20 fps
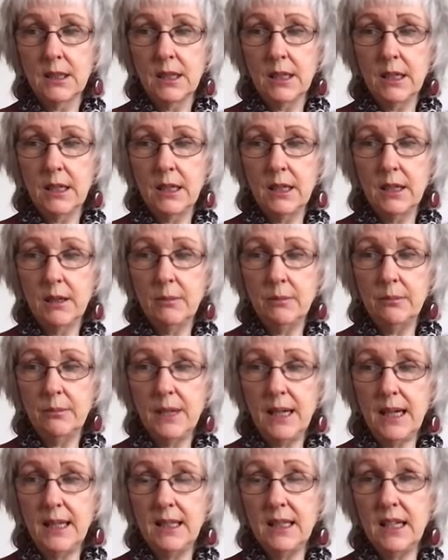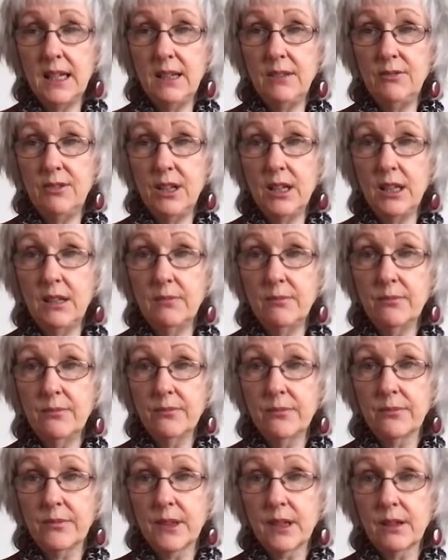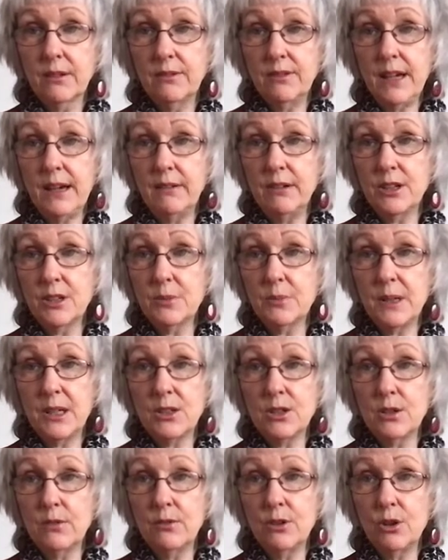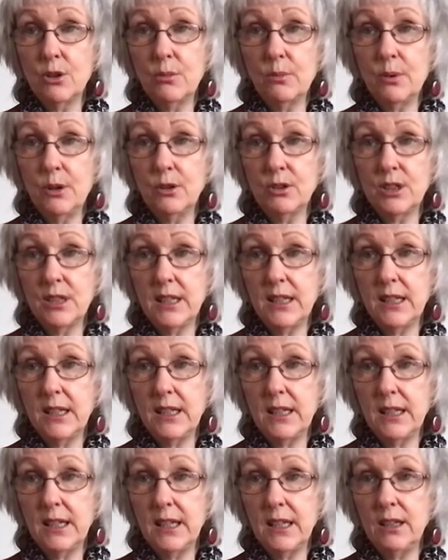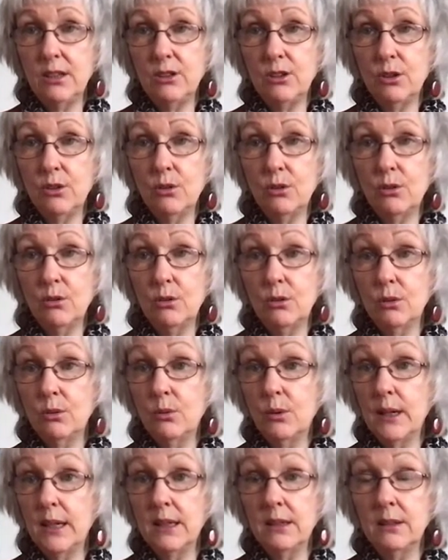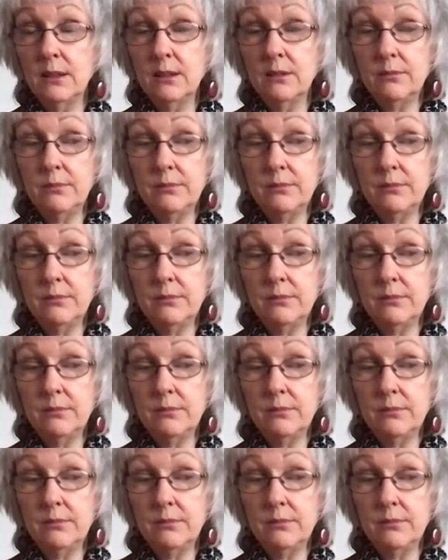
and leaving various bits of your body in your will